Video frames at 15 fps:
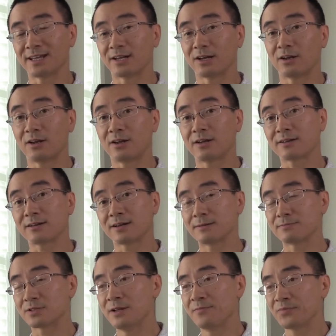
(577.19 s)
And a lot of
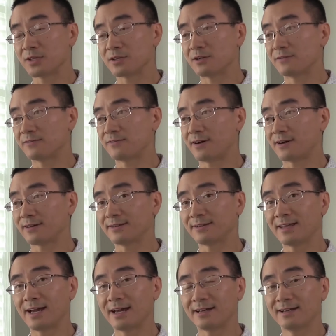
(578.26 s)
times you'll find
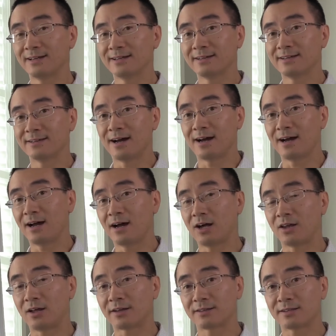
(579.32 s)
that a
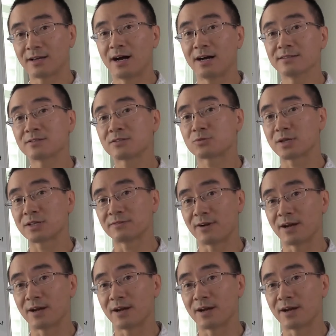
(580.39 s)
lot of the unstressed